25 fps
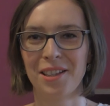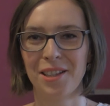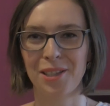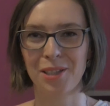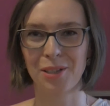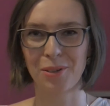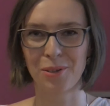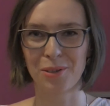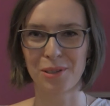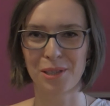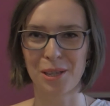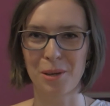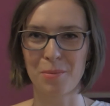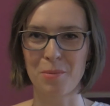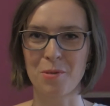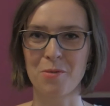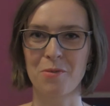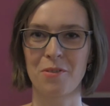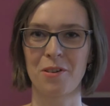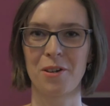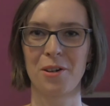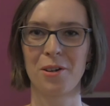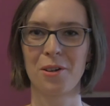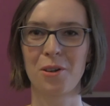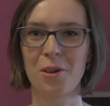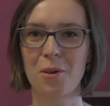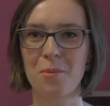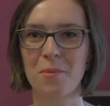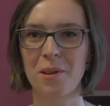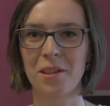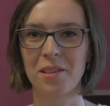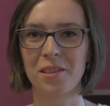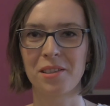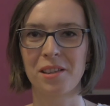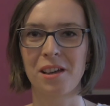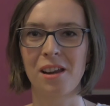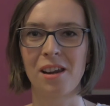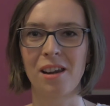so some of her
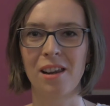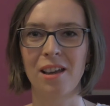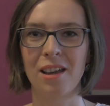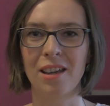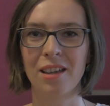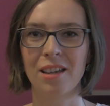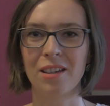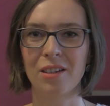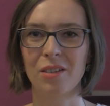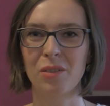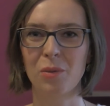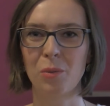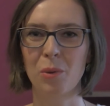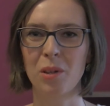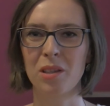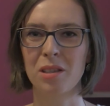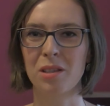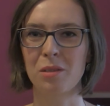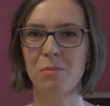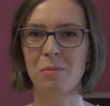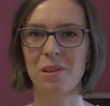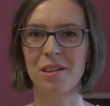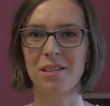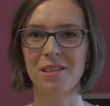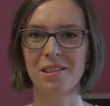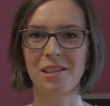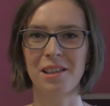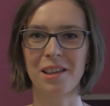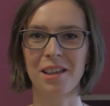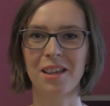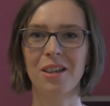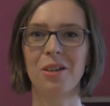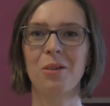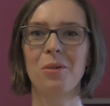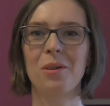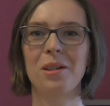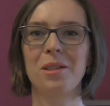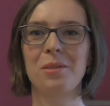comments are like, what smells
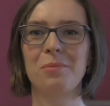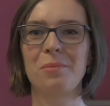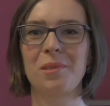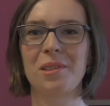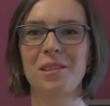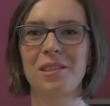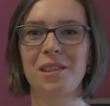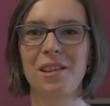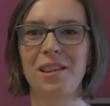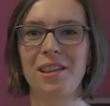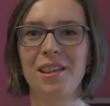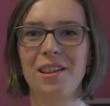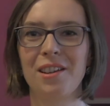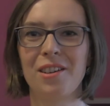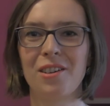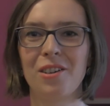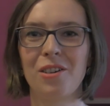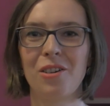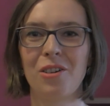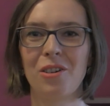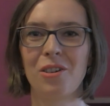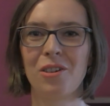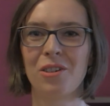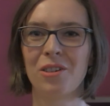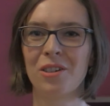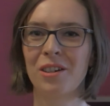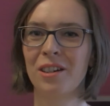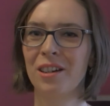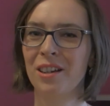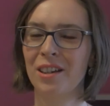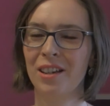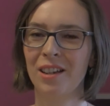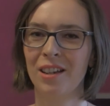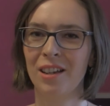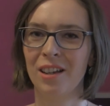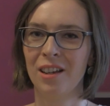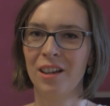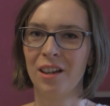like Christmas here? Or
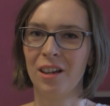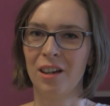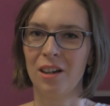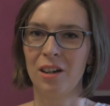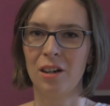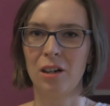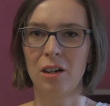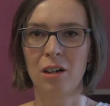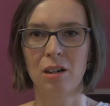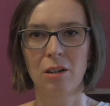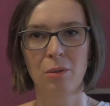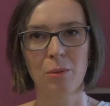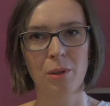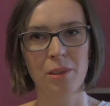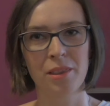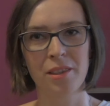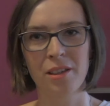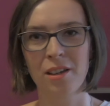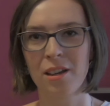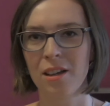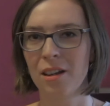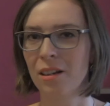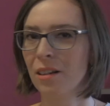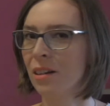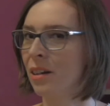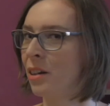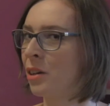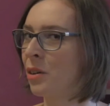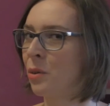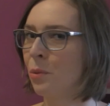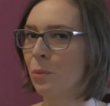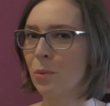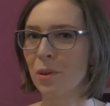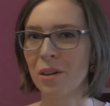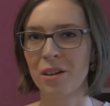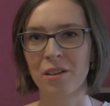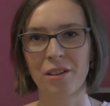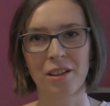what the hell are you
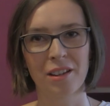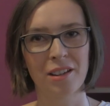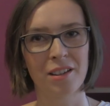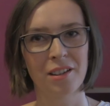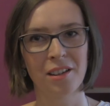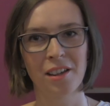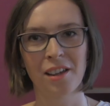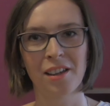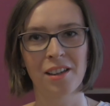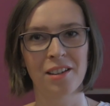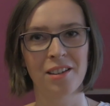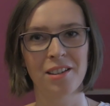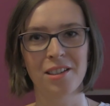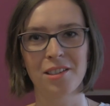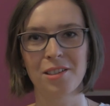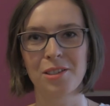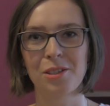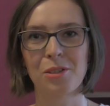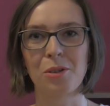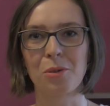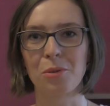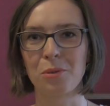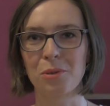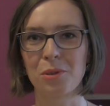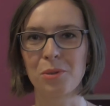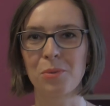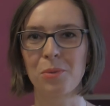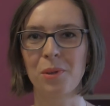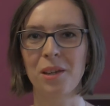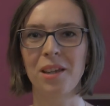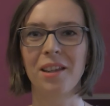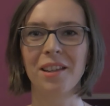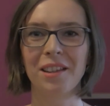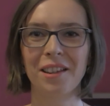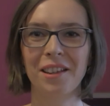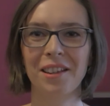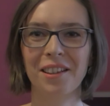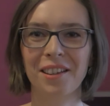wearing again? It's so
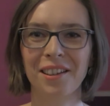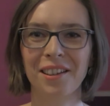sweet.